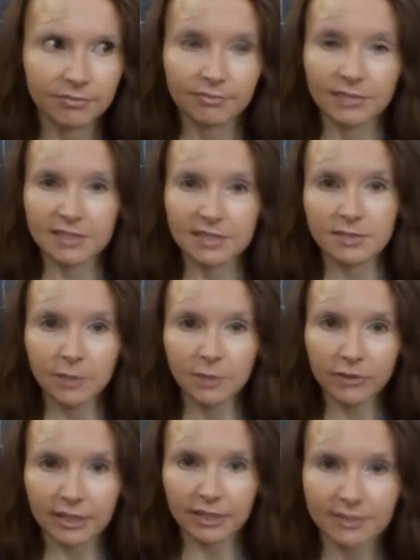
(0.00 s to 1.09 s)
this is
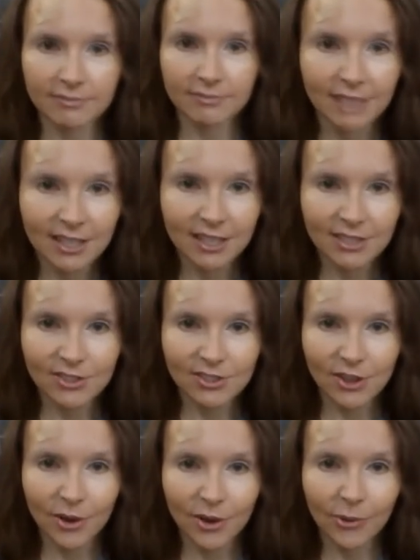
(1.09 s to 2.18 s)
perfect.
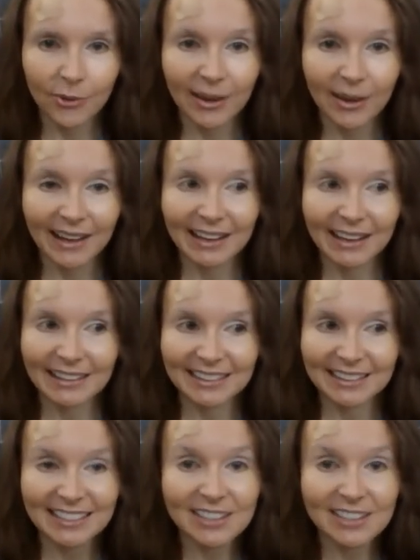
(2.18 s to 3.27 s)
So
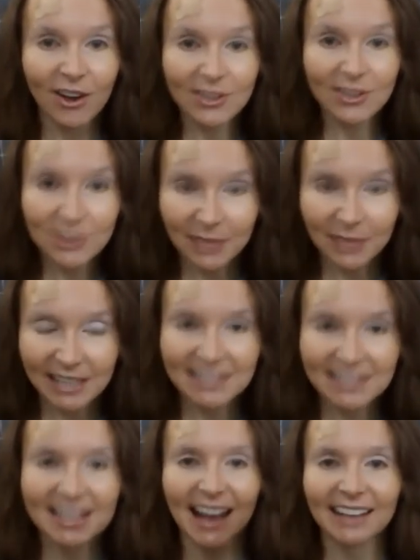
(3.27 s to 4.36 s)
this also means
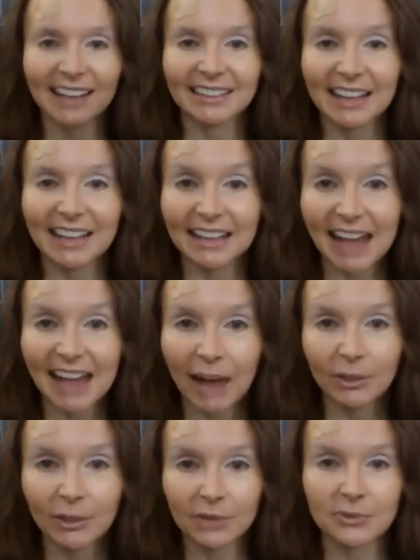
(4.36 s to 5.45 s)
that I can now
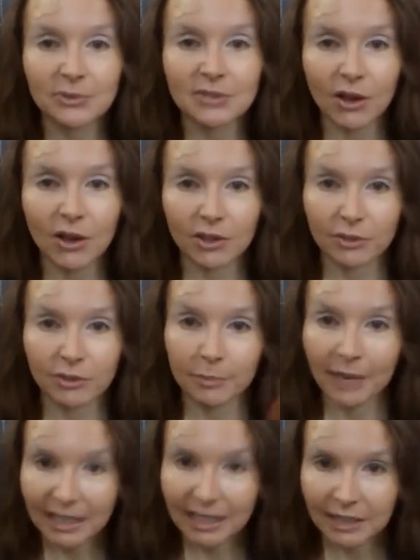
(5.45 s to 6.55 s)
use all the
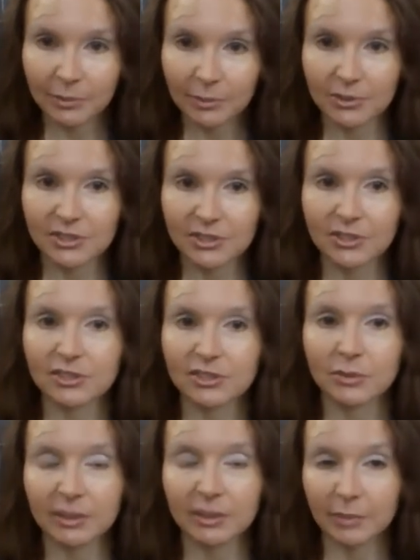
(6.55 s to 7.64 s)
remaining boosters
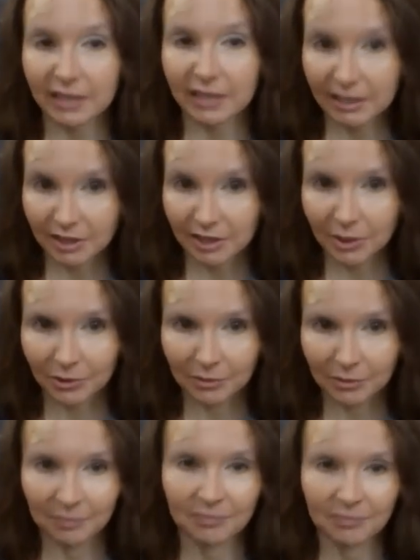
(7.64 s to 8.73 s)
with the banana Huel.
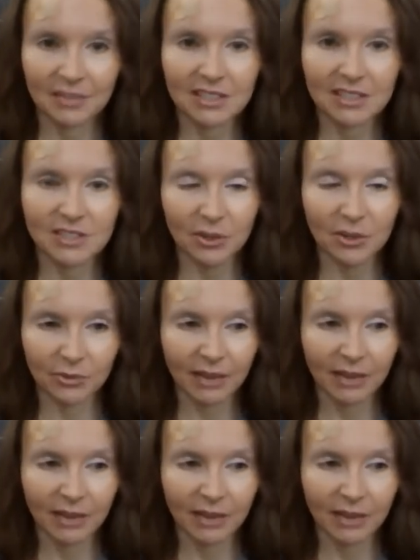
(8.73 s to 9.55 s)
So,